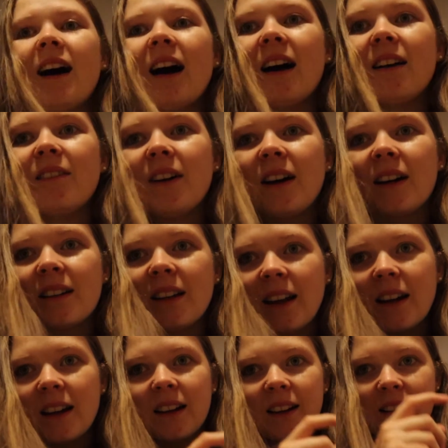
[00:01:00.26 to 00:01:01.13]
I've had
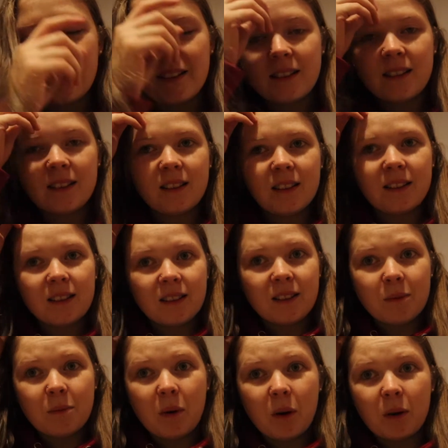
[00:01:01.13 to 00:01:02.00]
like
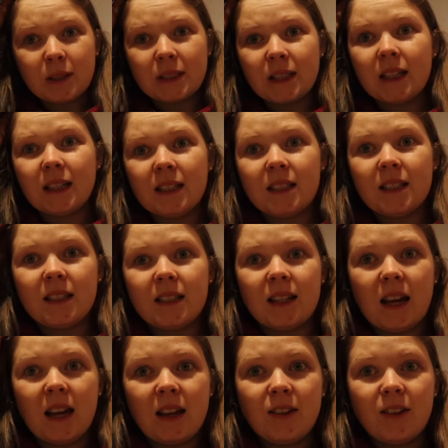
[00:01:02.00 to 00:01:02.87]
the most laziest
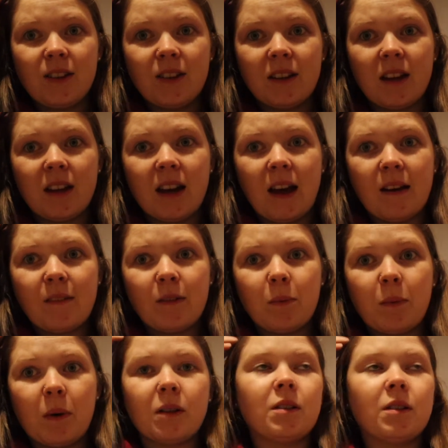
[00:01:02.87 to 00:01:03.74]
day you could
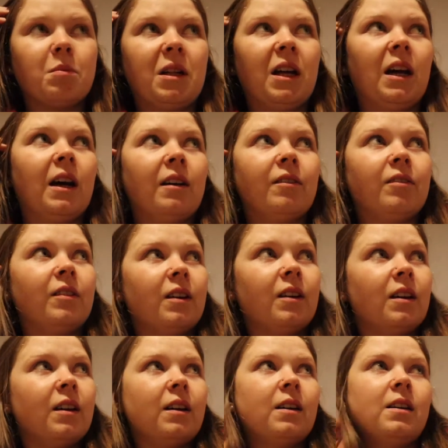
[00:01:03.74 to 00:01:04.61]
ever possibly have
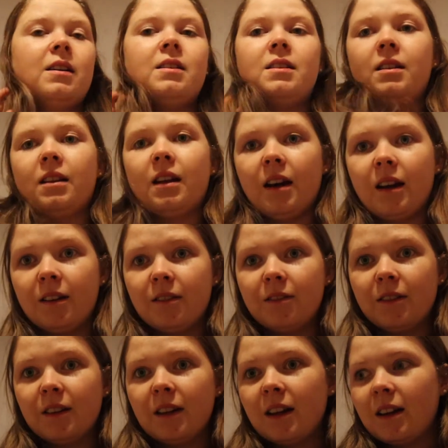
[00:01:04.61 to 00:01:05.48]
in your
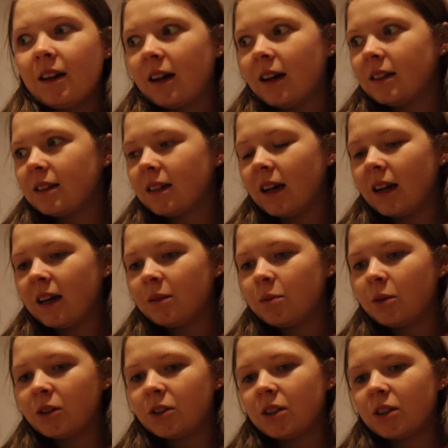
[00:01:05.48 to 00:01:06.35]
life. I started
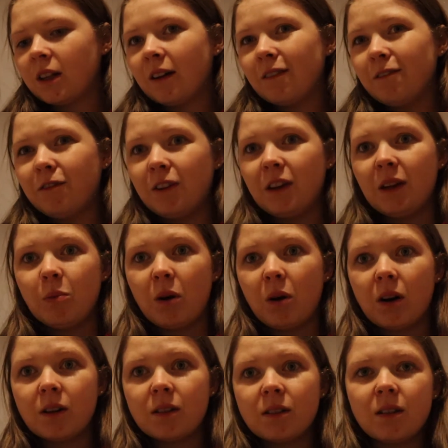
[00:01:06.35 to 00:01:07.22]
watching that
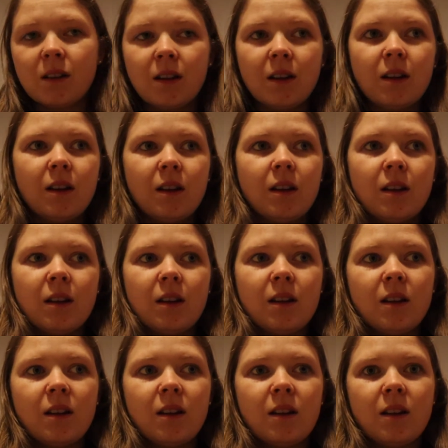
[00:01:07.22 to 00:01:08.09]
V-Wars
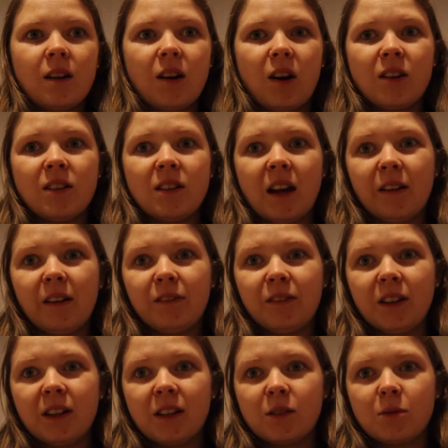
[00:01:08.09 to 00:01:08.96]
on
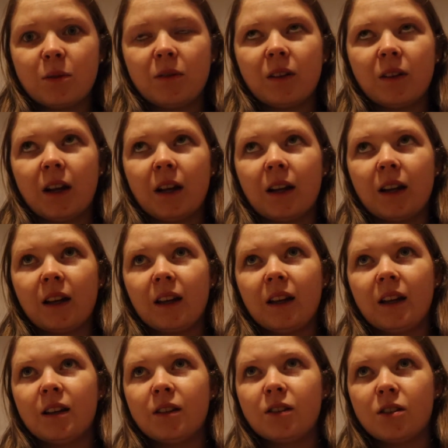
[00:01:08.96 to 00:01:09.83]
Netflix with like
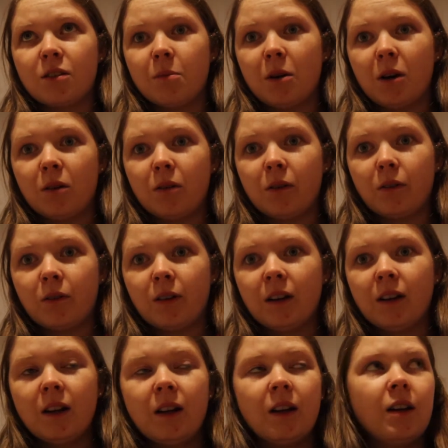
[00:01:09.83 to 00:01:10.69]
Ian Somerhalder
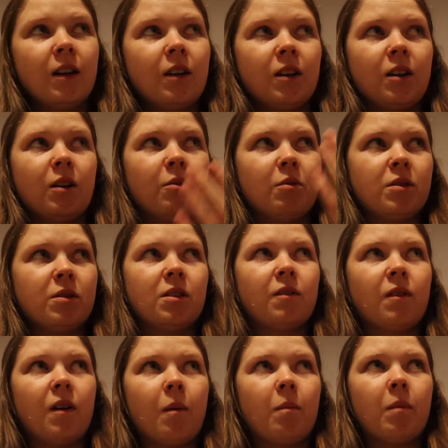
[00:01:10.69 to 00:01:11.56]
in, who was
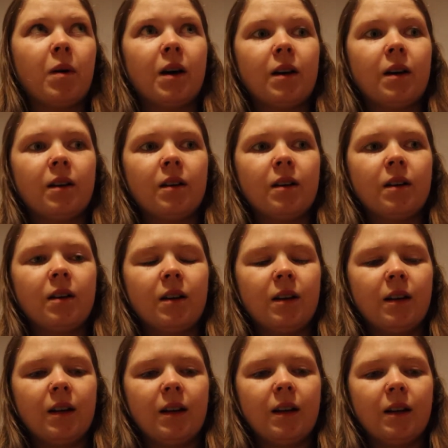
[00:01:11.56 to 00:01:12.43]
the vampire
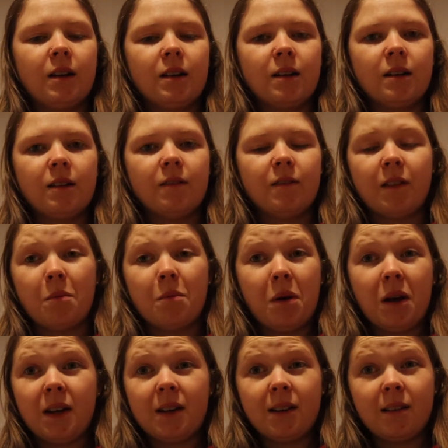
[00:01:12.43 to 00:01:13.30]
in
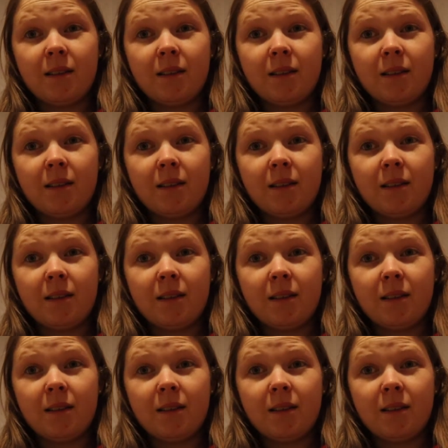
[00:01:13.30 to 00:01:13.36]
Vampire